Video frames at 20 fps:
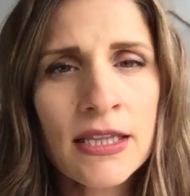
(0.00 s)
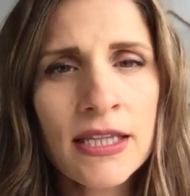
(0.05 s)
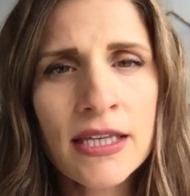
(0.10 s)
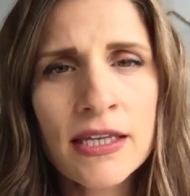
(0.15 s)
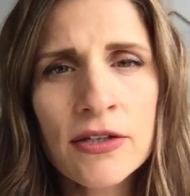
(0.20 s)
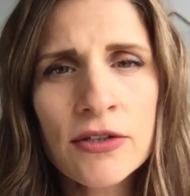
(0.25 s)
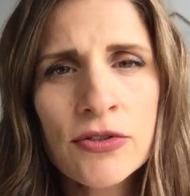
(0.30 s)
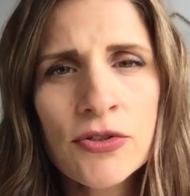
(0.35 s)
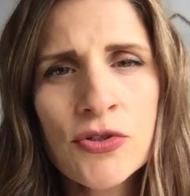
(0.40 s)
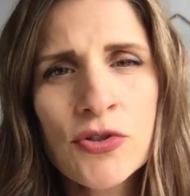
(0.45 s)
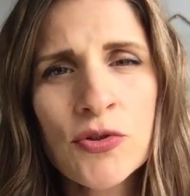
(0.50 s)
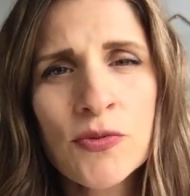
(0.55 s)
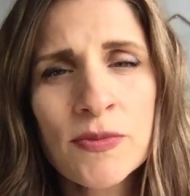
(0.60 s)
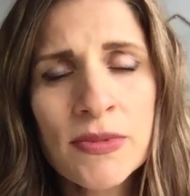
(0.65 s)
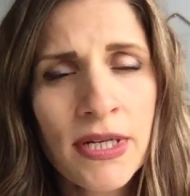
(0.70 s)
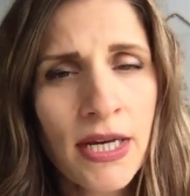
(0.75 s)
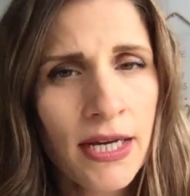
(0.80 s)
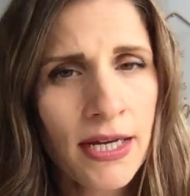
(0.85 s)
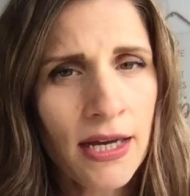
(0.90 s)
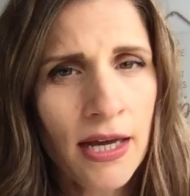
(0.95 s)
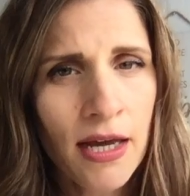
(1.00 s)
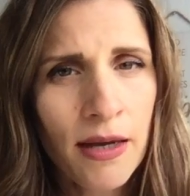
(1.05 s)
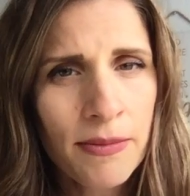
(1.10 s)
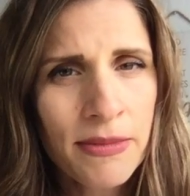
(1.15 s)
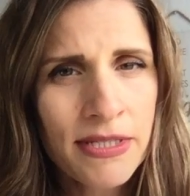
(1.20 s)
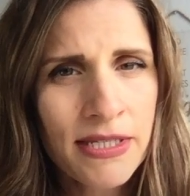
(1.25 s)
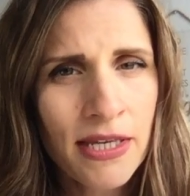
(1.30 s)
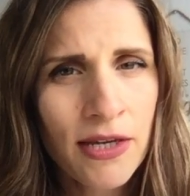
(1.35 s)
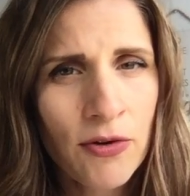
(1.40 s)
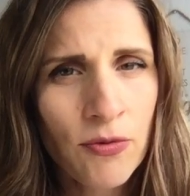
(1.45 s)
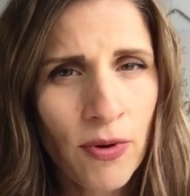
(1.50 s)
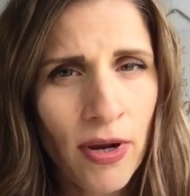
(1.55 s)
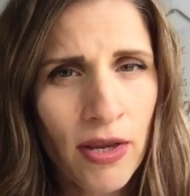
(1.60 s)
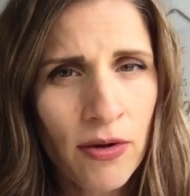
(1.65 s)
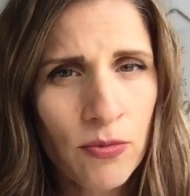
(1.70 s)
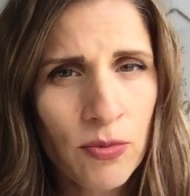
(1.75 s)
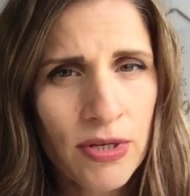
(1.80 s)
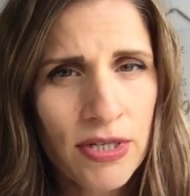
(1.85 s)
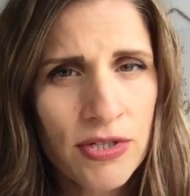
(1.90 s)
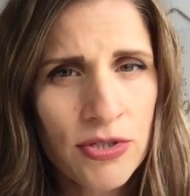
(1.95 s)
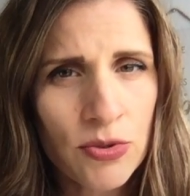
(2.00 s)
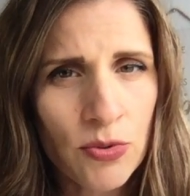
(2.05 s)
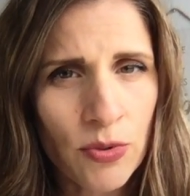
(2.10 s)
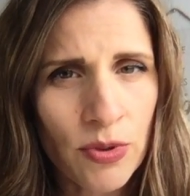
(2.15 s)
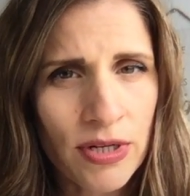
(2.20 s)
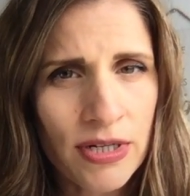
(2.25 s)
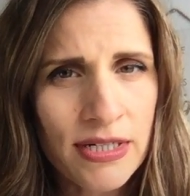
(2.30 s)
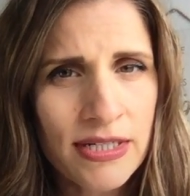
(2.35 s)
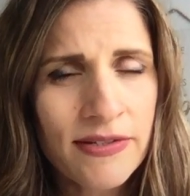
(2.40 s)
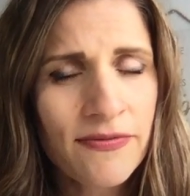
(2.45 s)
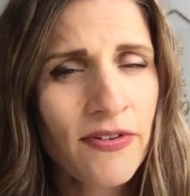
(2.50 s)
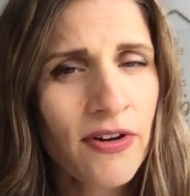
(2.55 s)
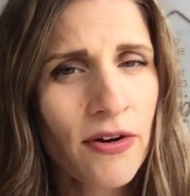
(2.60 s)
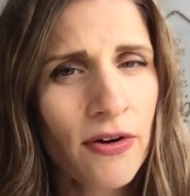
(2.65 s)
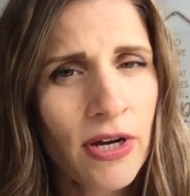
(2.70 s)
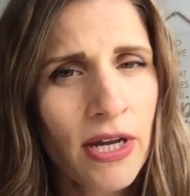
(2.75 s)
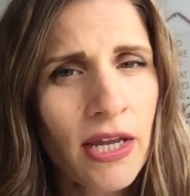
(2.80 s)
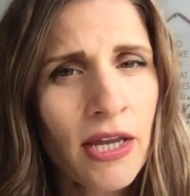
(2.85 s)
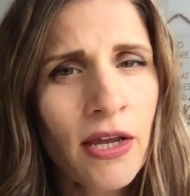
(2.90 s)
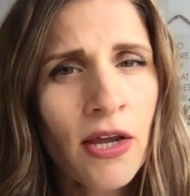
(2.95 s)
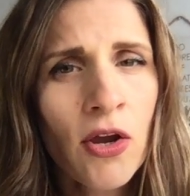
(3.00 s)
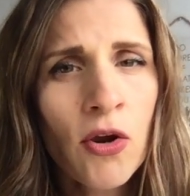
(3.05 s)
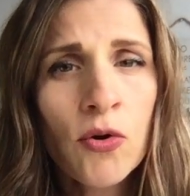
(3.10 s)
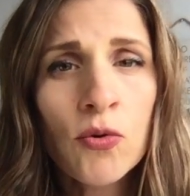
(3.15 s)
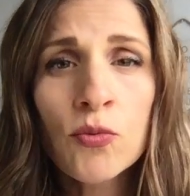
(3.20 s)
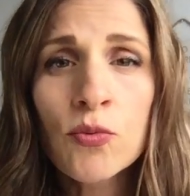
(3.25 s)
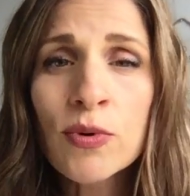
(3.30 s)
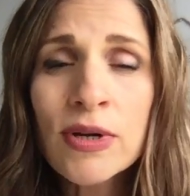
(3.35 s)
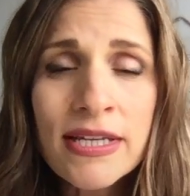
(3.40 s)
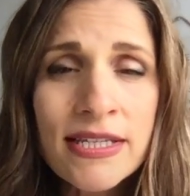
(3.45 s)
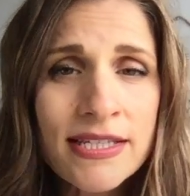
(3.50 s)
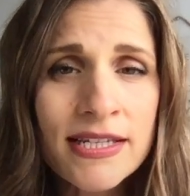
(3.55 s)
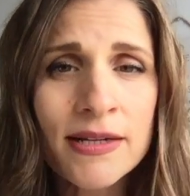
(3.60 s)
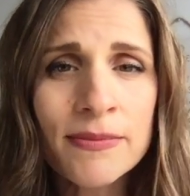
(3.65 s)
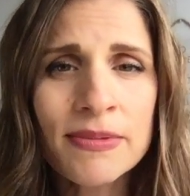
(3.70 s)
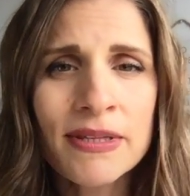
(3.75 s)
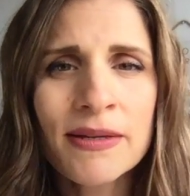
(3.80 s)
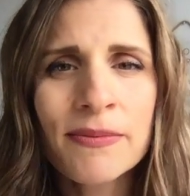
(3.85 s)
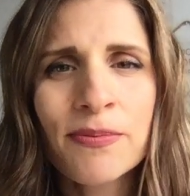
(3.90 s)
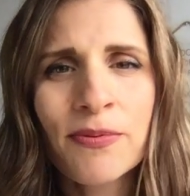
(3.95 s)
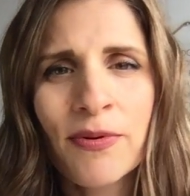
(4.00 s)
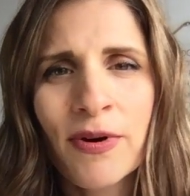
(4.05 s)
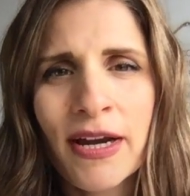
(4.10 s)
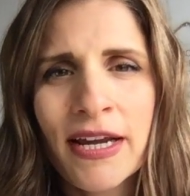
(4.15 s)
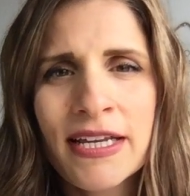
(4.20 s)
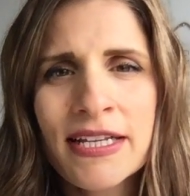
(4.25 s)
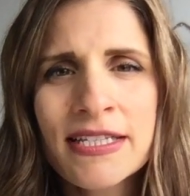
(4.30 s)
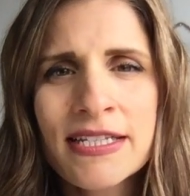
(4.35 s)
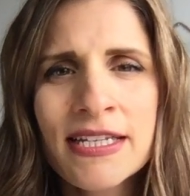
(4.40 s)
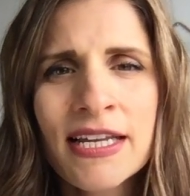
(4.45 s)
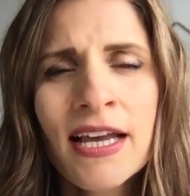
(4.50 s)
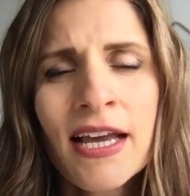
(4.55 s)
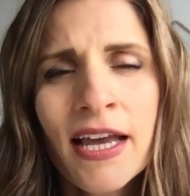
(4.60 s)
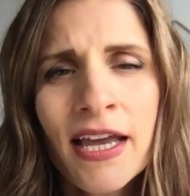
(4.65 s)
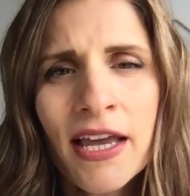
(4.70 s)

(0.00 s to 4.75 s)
LegalZoom.com is a great resource, very reasonably priced,